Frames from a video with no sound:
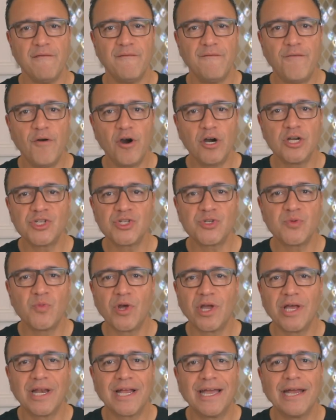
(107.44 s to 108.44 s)
First,
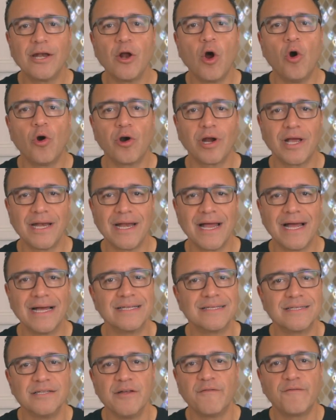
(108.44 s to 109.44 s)
we're gonna get
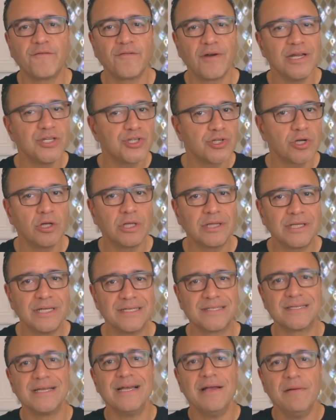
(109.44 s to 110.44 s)
organized. The French call
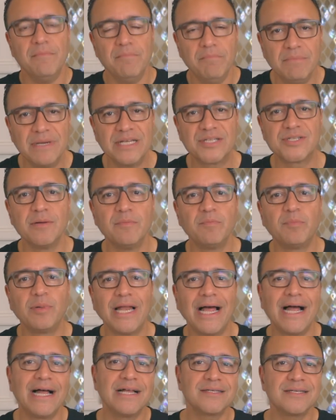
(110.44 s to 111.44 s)
this mise en
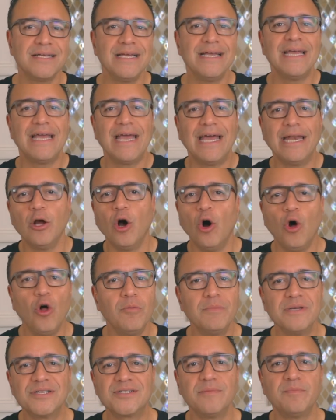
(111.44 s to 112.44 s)
place, and all
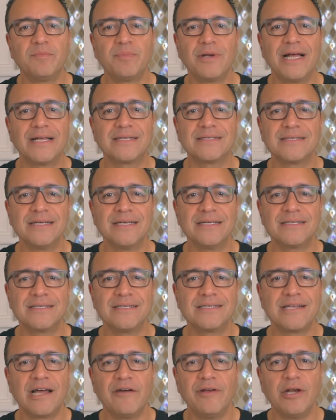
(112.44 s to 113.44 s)
mise en place
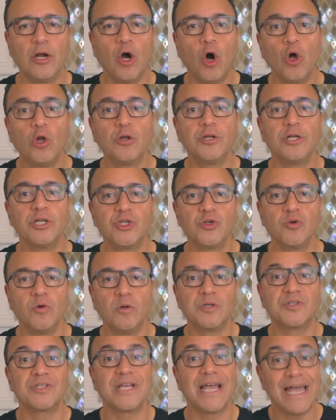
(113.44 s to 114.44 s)
is having all the
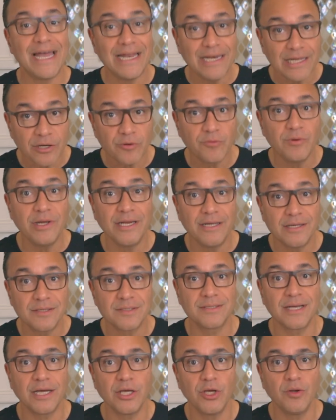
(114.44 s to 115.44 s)
tools and
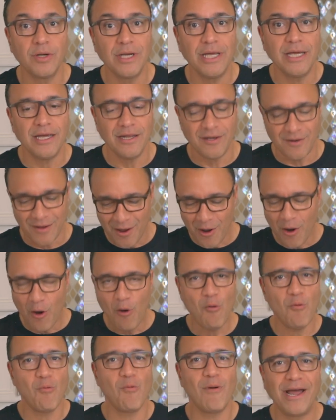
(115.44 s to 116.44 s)
ingredients that you need
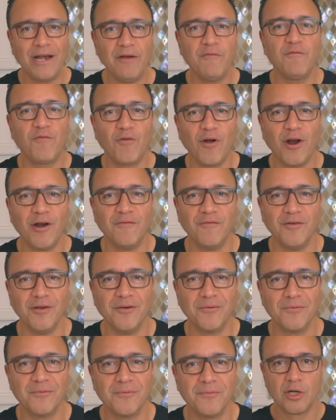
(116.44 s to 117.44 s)
right in front of you.
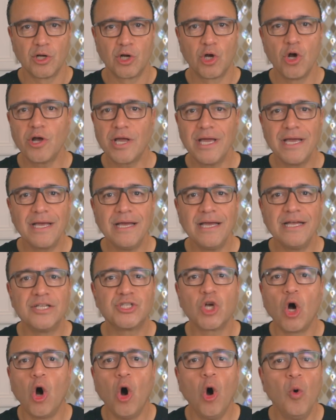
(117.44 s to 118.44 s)
Cooking
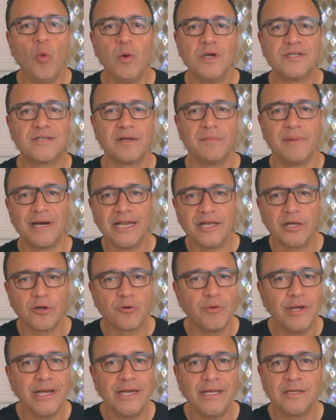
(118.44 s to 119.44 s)
is always about
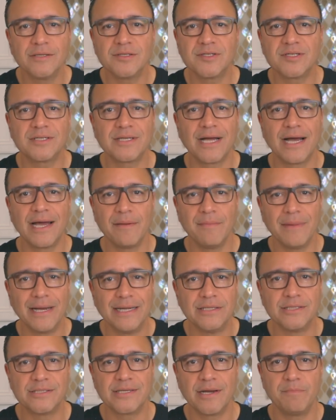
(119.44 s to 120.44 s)
ingredients, time,
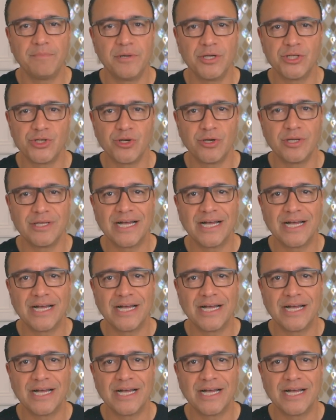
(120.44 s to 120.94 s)
and temperature.